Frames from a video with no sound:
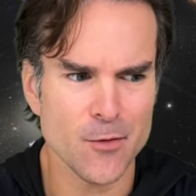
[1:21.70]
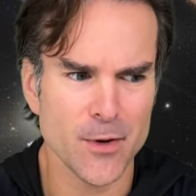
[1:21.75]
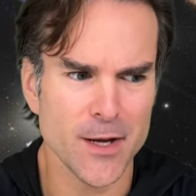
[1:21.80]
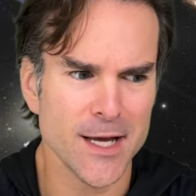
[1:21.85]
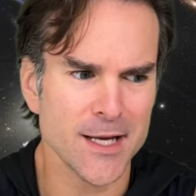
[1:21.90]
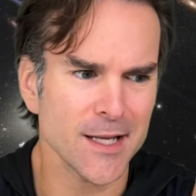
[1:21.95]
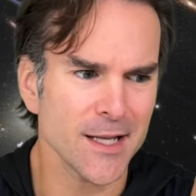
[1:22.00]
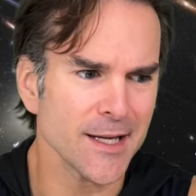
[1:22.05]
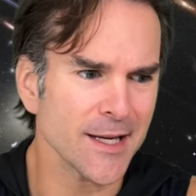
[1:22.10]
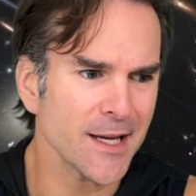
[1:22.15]
We
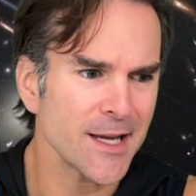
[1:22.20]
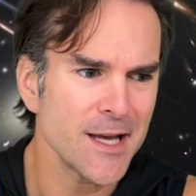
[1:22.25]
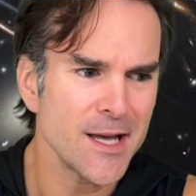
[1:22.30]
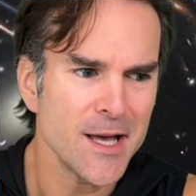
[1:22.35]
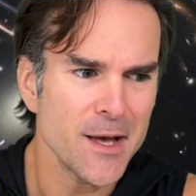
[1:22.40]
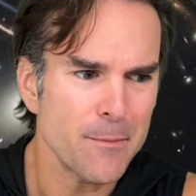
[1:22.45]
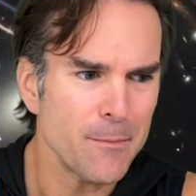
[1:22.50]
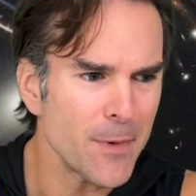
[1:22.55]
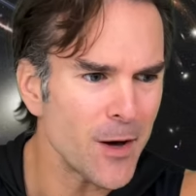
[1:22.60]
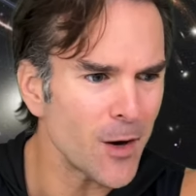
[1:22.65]
had like
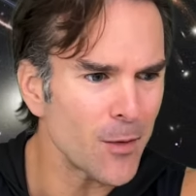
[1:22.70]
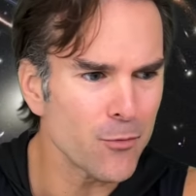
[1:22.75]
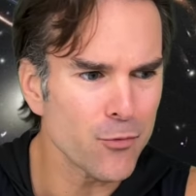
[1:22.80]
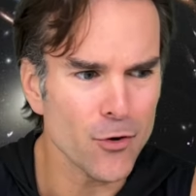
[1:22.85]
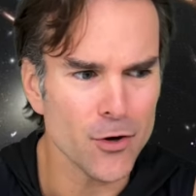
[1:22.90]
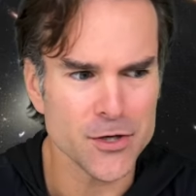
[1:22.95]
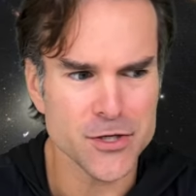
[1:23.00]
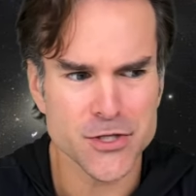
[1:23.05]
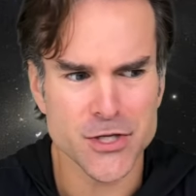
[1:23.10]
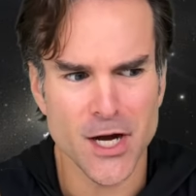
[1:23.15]
Mel
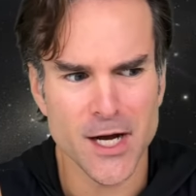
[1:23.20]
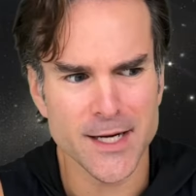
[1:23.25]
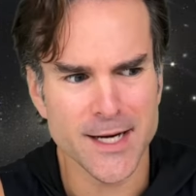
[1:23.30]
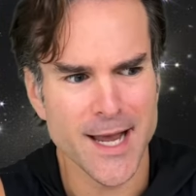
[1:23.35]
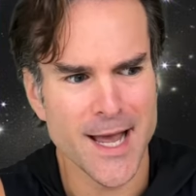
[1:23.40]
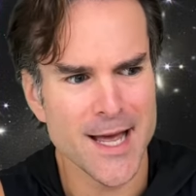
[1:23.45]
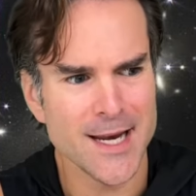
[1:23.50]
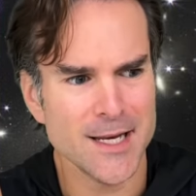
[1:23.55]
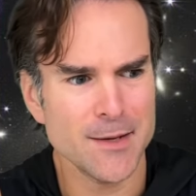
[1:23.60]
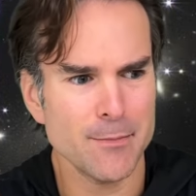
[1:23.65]
Brooks, John
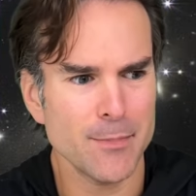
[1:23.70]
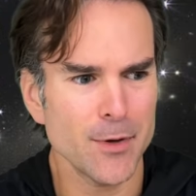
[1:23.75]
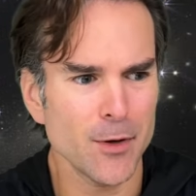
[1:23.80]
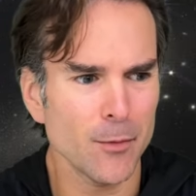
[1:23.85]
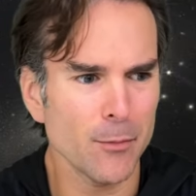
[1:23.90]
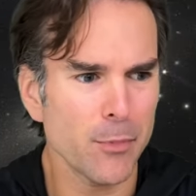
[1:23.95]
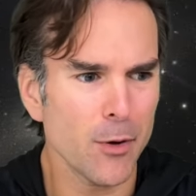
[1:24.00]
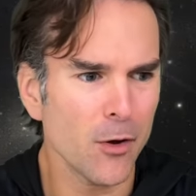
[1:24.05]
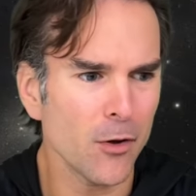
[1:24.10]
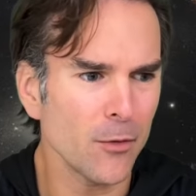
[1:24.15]
Candy, Bill
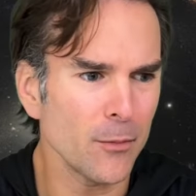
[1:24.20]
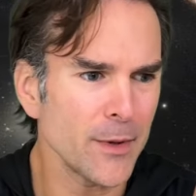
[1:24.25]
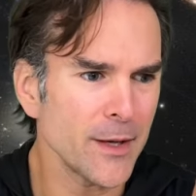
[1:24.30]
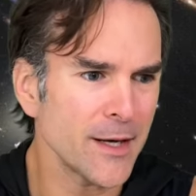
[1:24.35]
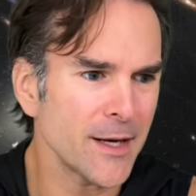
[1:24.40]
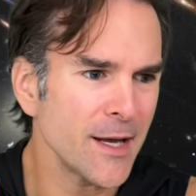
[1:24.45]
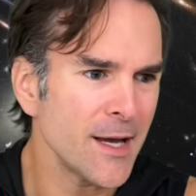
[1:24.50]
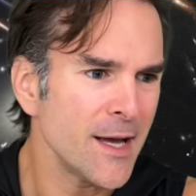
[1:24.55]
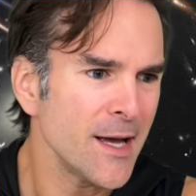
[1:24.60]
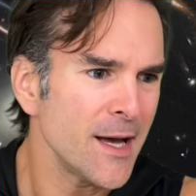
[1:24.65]

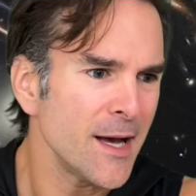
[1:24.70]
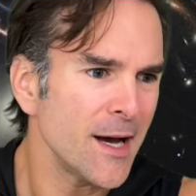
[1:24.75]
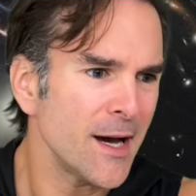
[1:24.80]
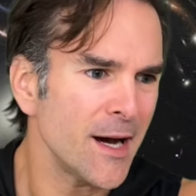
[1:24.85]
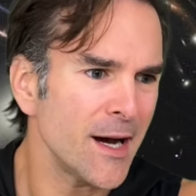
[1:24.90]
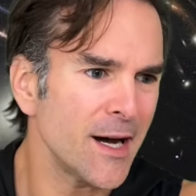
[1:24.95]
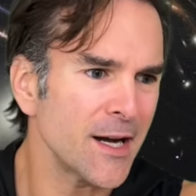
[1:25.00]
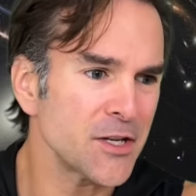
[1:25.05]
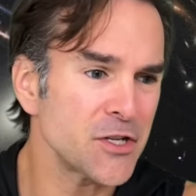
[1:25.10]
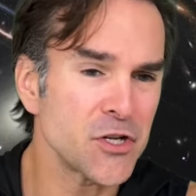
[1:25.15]
Pullman,
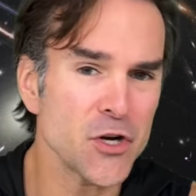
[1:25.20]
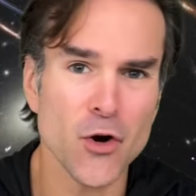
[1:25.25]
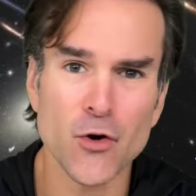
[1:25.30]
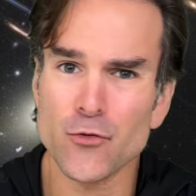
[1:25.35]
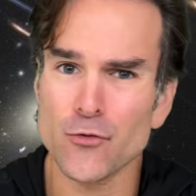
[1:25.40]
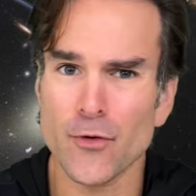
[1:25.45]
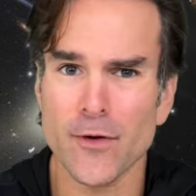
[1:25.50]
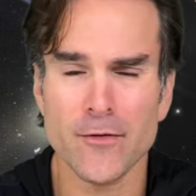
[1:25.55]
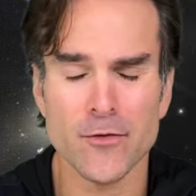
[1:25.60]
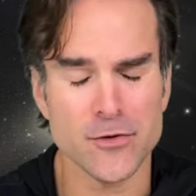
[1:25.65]
Joan
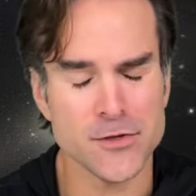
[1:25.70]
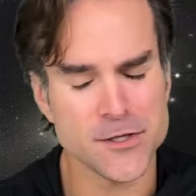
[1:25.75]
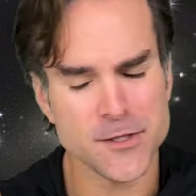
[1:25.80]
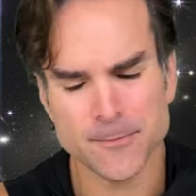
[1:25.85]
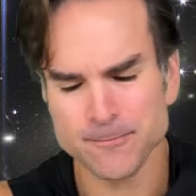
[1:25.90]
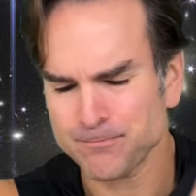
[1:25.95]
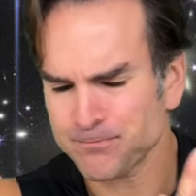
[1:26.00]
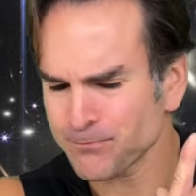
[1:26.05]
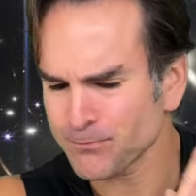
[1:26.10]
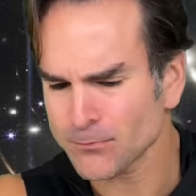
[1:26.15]
Rivers.
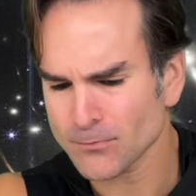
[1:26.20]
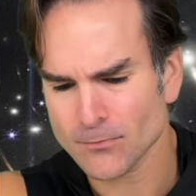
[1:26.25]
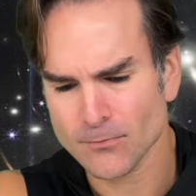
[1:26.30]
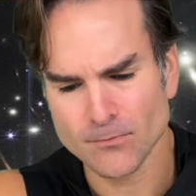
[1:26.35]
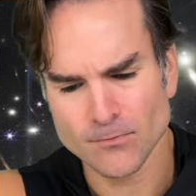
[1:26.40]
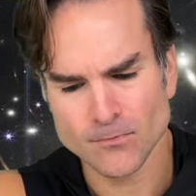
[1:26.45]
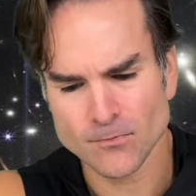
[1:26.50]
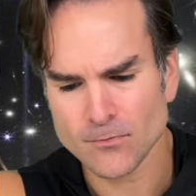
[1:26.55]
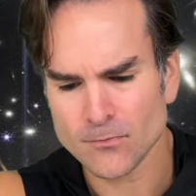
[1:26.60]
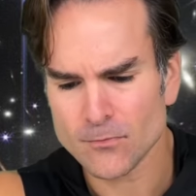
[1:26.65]

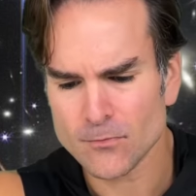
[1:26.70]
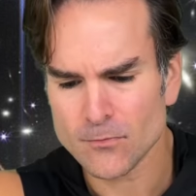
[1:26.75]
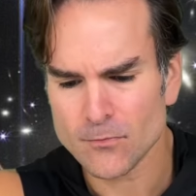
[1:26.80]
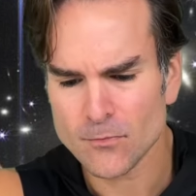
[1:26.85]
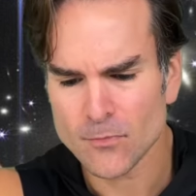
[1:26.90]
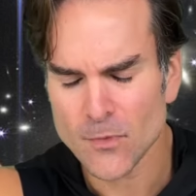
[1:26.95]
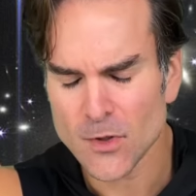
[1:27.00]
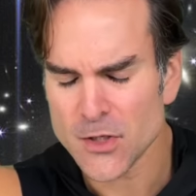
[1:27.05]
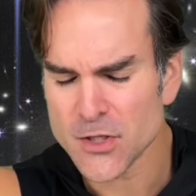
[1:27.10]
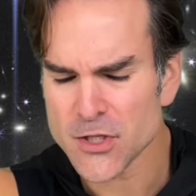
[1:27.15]

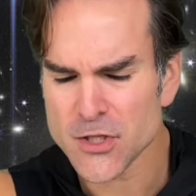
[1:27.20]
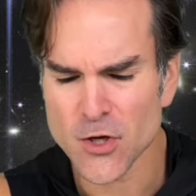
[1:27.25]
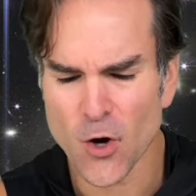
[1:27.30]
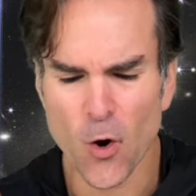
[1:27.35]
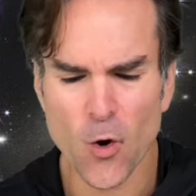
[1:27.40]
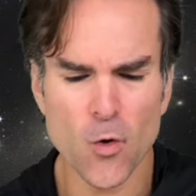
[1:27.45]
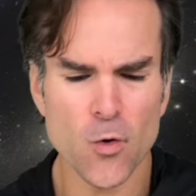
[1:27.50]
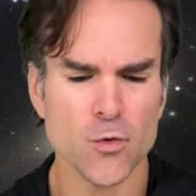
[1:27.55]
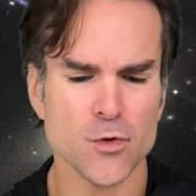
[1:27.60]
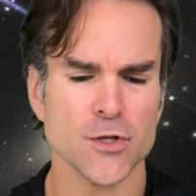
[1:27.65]

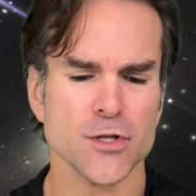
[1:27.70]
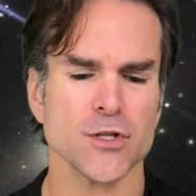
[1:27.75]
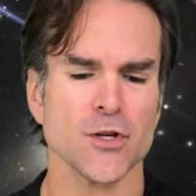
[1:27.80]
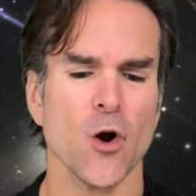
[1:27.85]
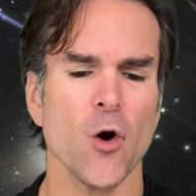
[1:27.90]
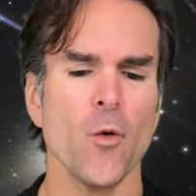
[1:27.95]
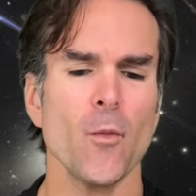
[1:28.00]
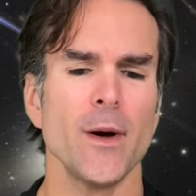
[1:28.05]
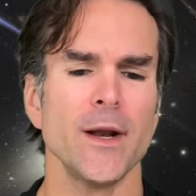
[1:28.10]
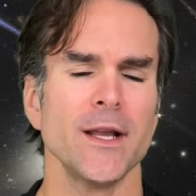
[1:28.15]
So
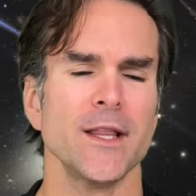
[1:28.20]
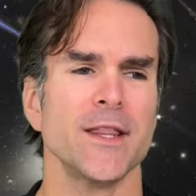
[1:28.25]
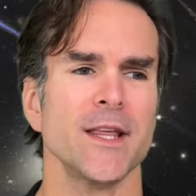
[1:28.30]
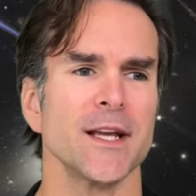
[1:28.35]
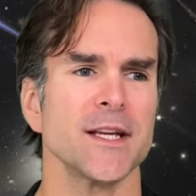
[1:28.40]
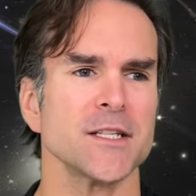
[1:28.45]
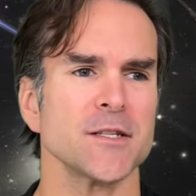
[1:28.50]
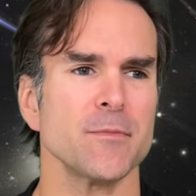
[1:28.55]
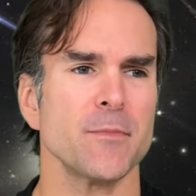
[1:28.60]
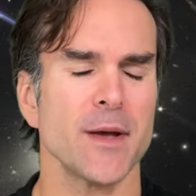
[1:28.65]
many
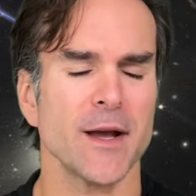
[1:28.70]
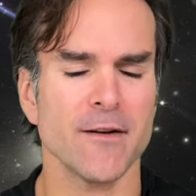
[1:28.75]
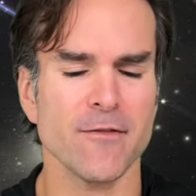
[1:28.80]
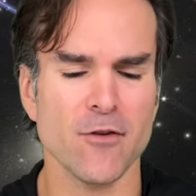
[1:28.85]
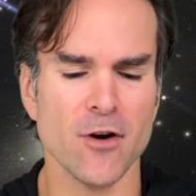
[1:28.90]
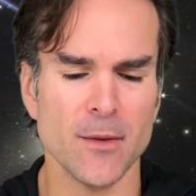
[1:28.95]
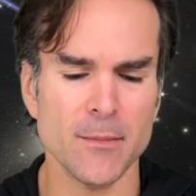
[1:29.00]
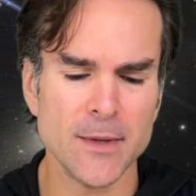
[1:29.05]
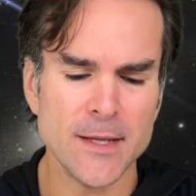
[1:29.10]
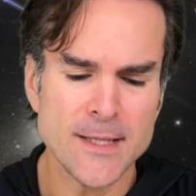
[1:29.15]
things to pick
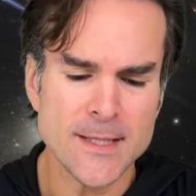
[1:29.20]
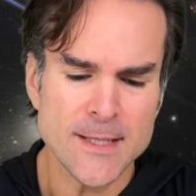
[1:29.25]
from.